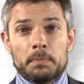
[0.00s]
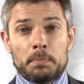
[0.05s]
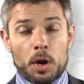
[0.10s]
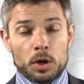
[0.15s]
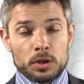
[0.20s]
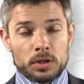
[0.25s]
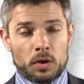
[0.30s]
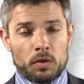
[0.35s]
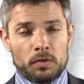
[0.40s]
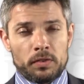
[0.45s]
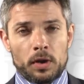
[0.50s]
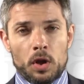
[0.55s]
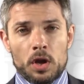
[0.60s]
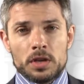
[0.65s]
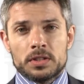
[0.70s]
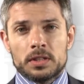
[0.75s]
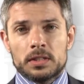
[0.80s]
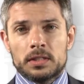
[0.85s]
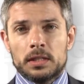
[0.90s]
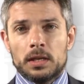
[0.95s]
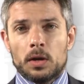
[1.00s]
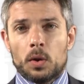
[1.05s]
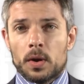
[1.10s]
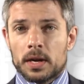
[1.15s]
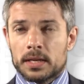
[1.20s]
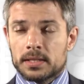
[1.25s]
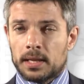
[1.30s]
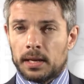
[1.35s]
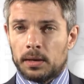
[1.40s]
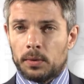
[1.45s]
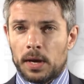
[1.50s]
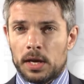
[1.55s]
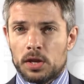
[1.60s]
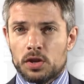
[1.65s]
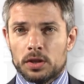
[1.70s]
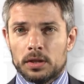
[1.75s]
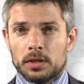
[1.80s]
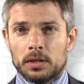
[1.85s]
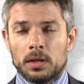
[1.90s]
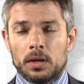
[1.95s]
particle velocity or
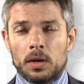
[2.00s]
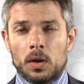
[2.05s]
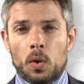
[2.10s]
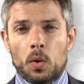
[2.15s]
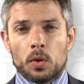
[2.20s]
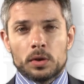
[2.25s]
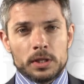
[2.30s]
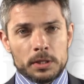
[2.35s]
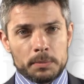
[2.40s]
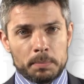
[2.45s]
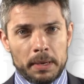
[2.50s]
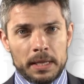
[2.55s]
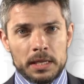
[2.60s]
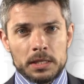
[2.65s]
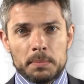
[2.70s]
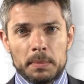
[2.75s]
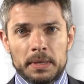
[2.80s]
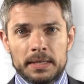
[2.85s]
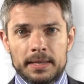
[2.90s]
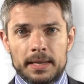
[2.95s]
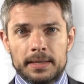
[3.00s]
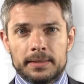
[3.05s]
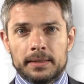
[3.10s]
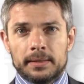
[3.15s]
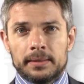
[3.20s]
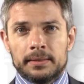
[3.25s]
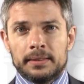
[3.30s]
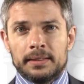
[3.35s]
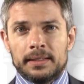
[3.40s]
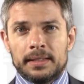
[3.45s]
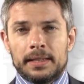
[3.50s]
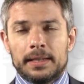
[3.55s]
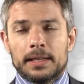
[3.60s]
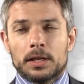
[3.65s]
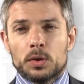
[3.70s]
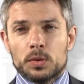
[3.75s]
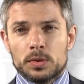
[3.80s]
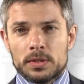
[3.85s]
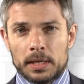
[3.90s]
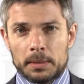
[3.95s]
acceleration or displacement data in
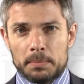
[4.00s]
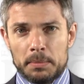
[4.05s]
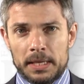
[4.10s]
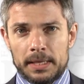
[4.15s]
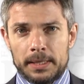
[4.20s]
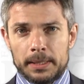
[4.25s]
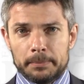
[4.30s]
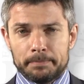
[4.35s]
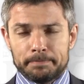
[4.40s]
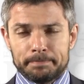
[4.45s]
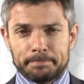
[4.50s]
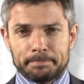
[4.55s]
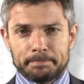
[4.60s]
acoustic media.